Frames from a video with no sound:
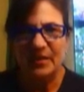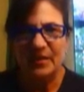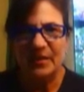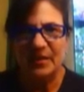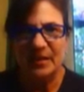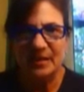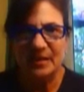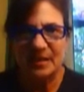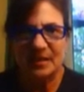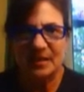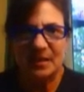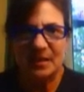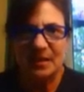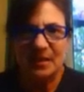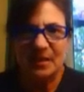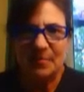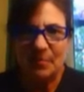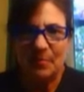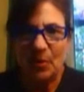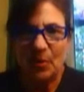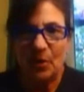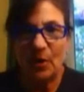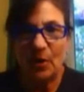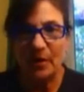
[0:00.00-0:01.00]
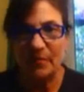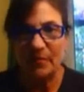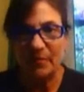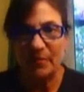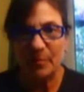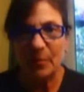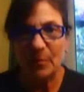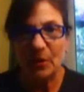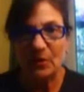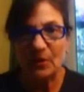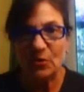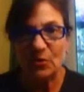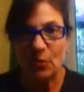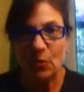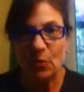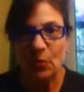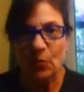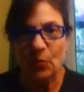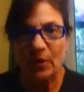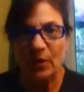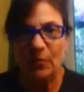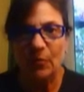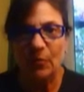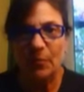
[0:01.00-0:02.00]
this part of the module,
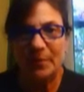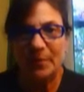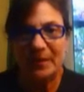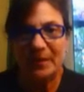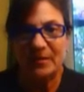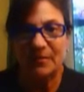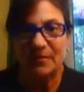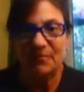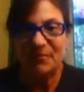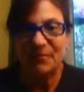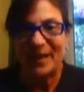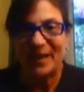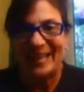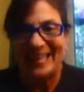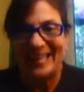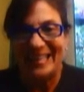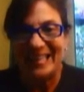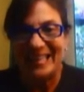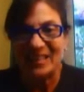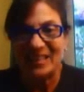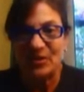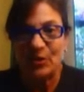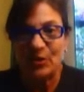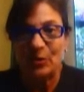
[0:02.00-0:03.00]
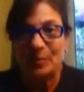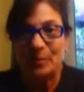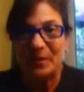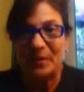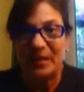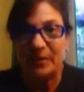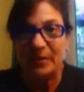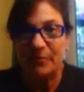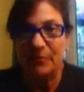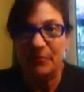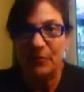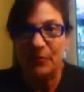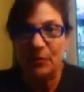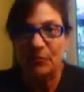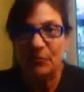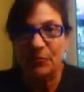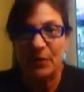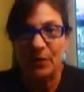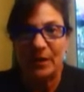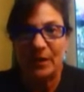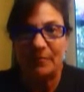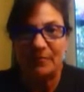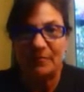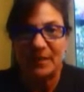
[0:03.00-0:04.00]
we will be defining the term gift
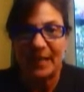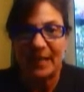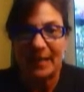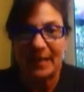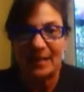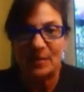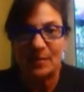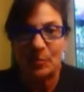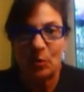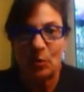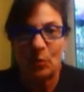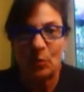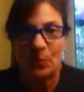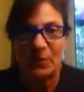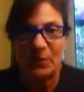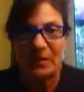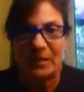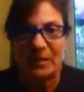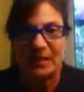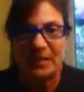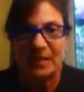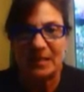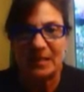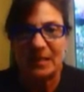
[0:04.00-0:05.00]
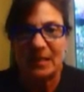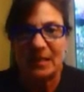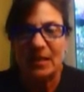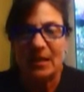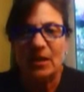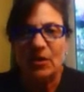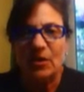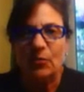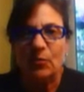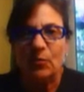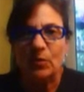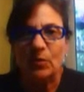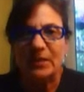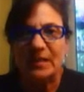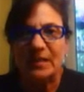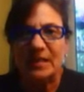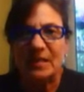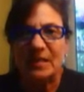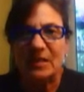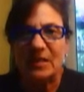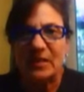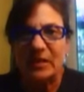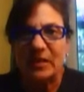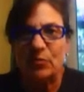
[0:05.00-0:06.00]
for gift tax purposes. We'll
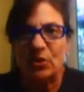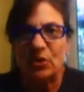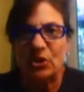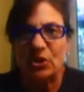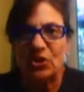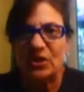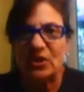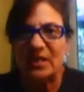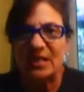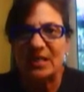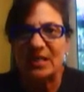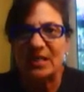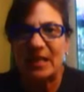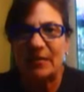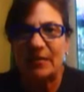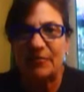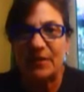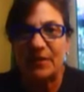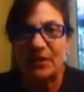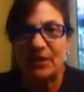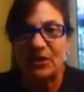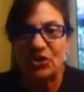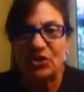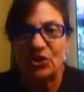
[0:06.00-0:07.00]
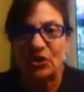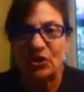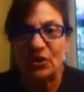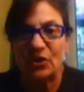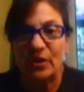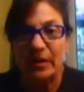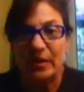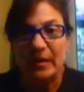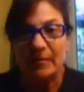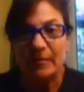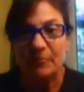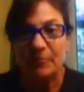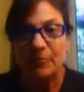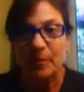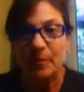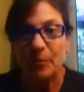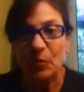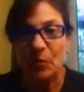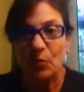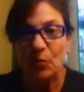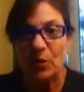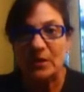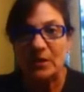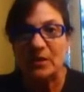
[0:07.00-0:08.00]
distinguish this definition from
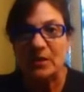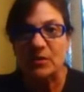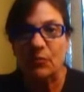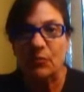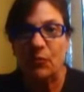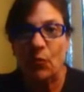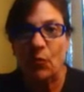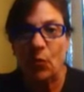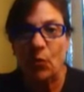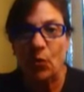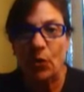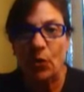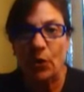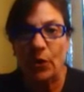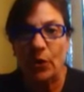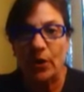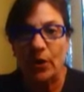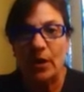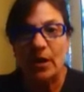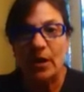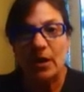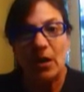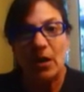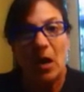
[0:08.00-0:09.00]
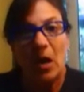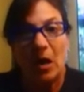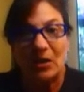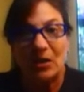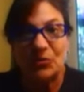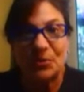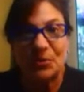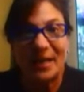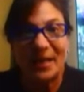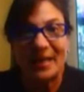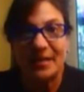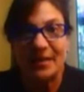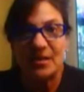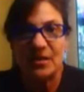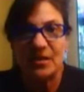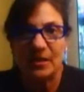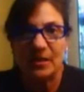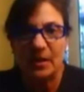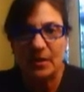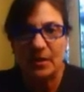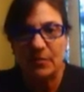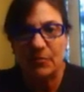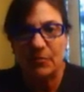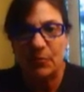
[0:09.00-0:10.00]
the ones for contracts
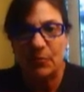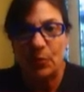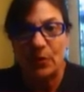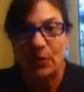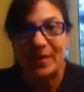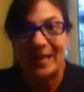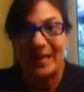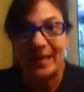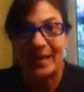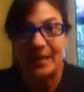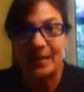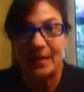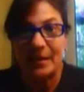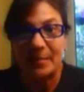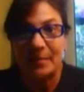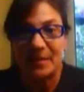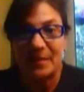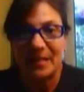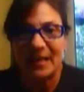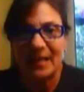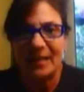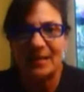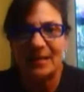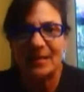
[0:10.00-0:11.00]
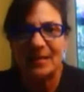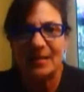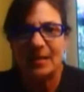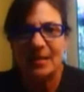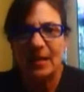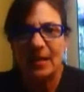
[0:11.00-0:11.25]
and for the income tax,